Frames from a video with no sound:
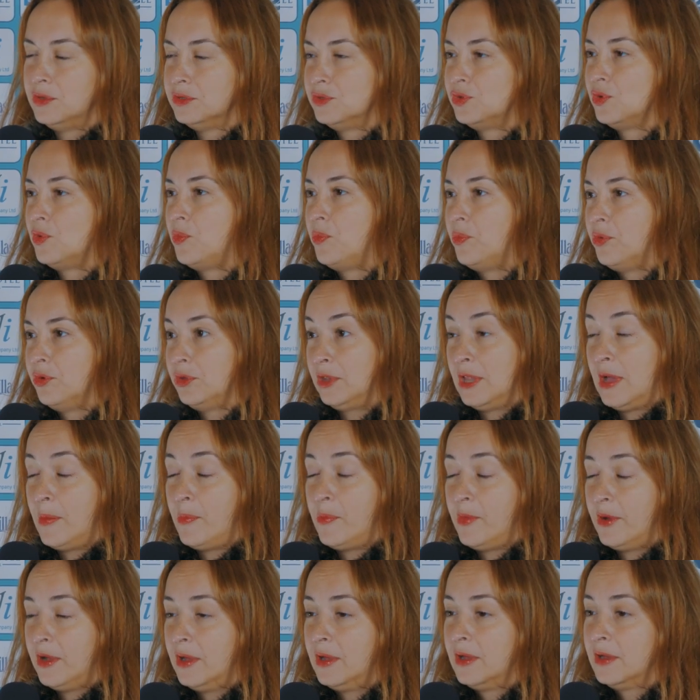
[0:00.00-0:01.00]
also put
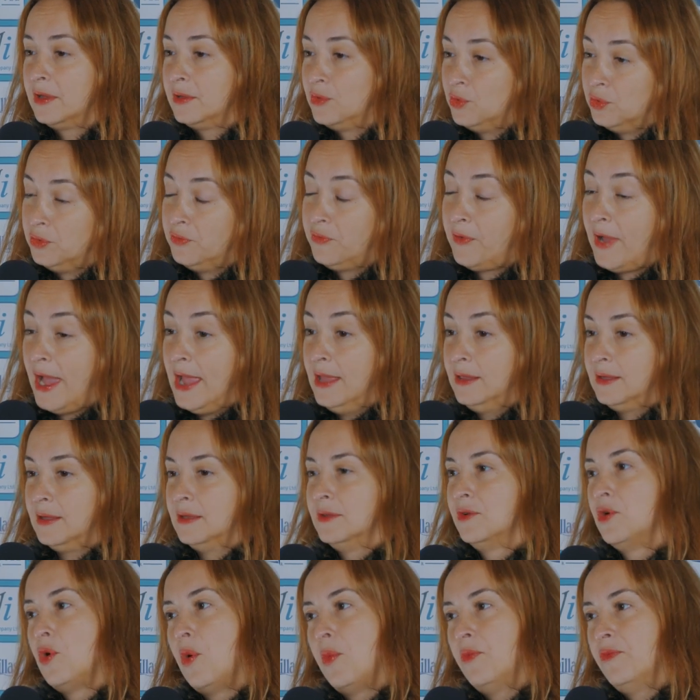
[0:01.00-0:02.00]
up a good fight.
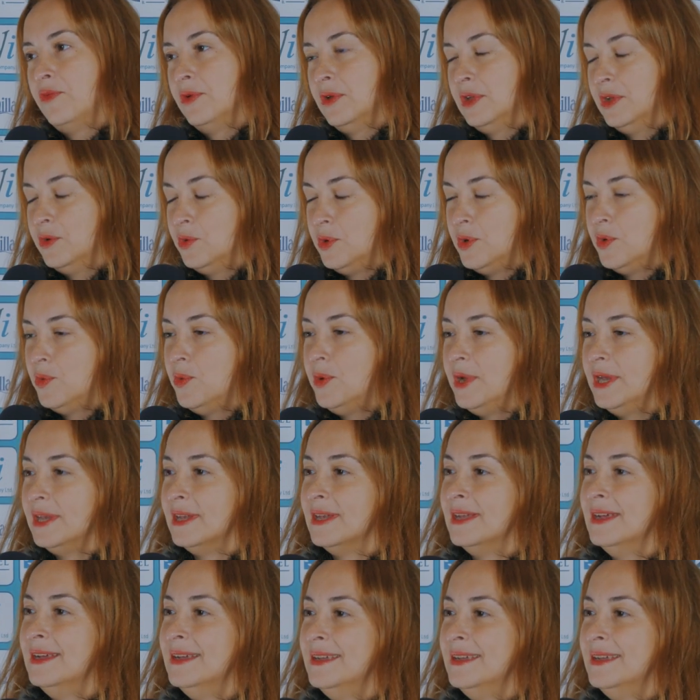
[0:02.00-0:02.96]
And hopefully we'll win.